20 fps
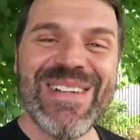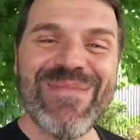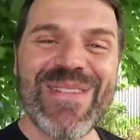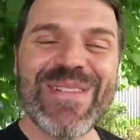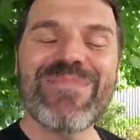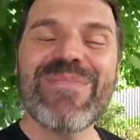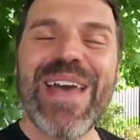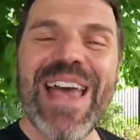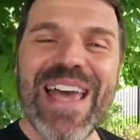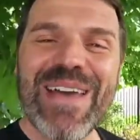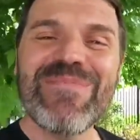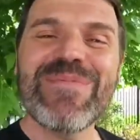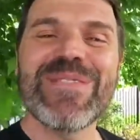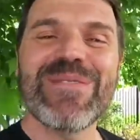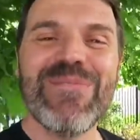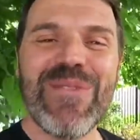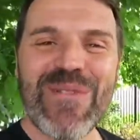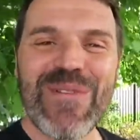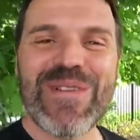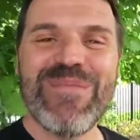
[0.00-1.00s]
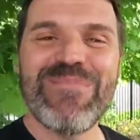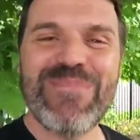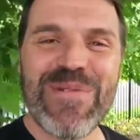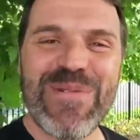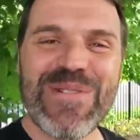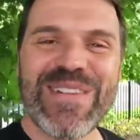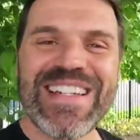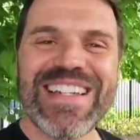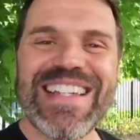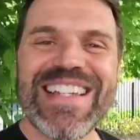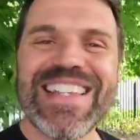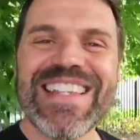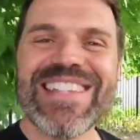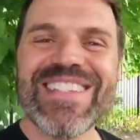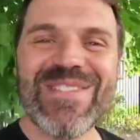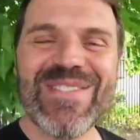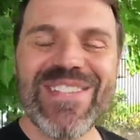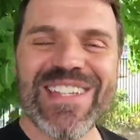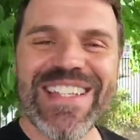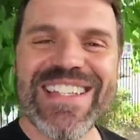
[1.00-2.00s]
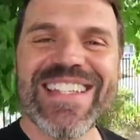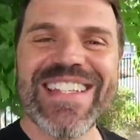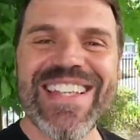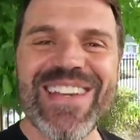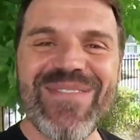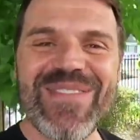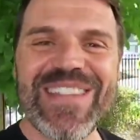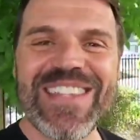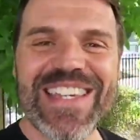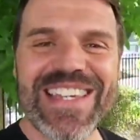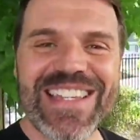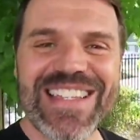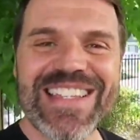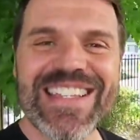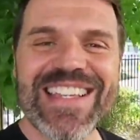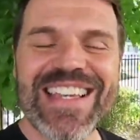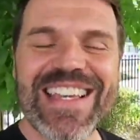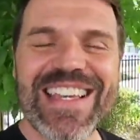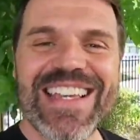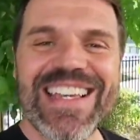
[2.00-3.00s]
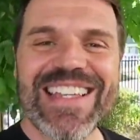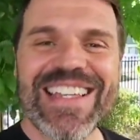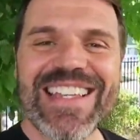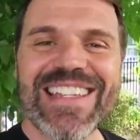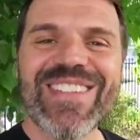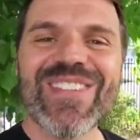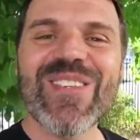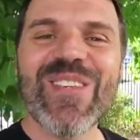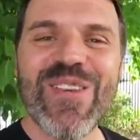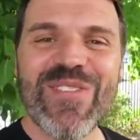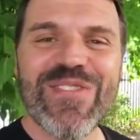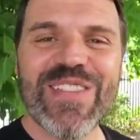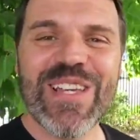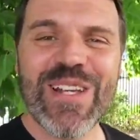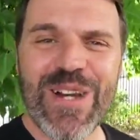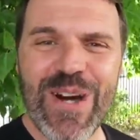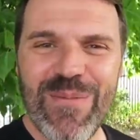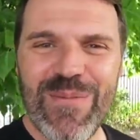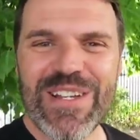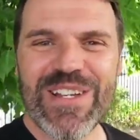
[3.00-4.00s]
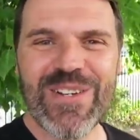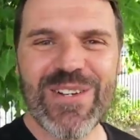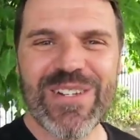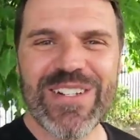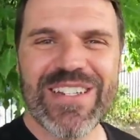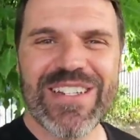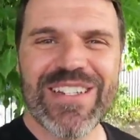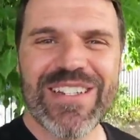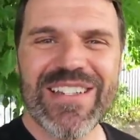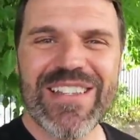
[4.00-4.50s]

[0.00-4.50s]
but perhaps more importantly that you did some things that served the common good.